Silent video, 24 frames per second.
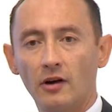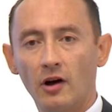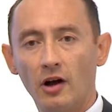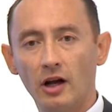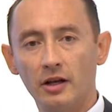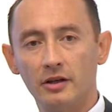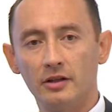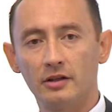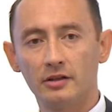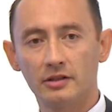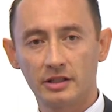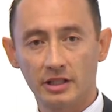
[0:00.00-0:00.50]

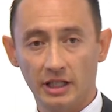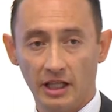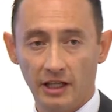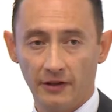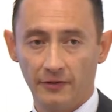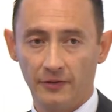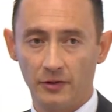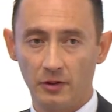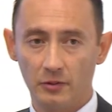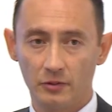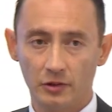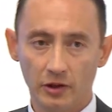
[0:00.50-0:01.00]
guidance
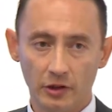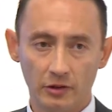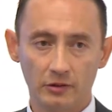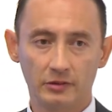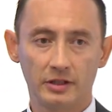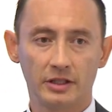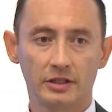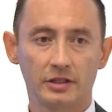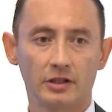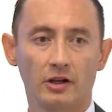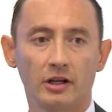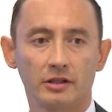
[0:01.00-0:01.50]
if you do
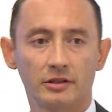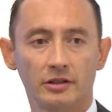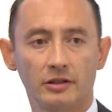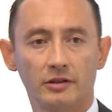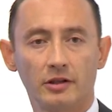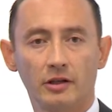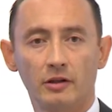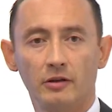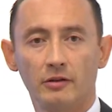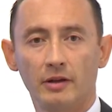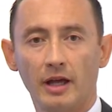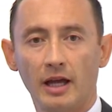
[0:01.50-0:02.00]
decide to
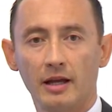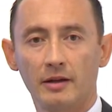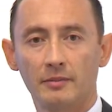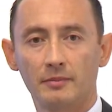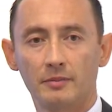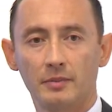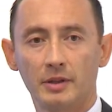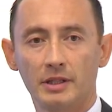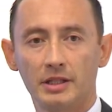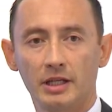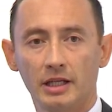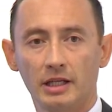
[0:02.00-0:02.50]
do
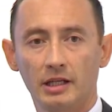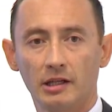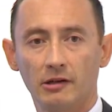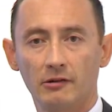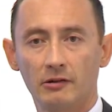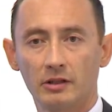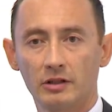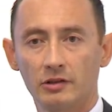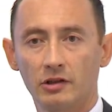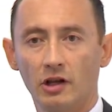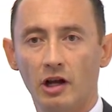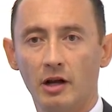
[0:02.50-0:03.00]
that
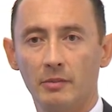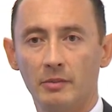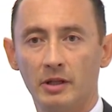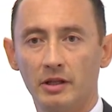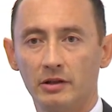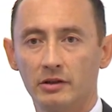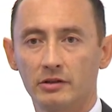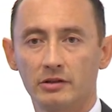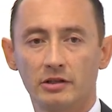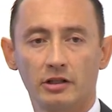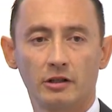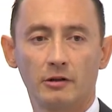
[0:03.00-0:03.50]
particular
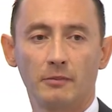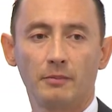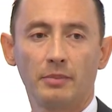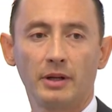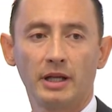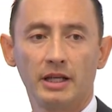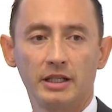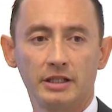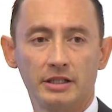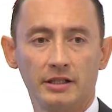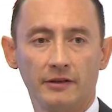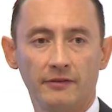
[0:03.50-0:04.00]
assignment to
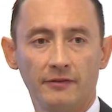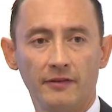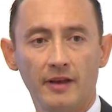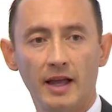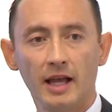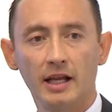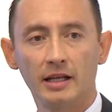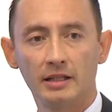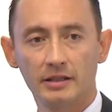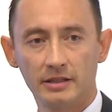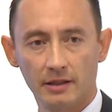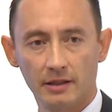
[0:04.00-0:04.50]
complete it fairly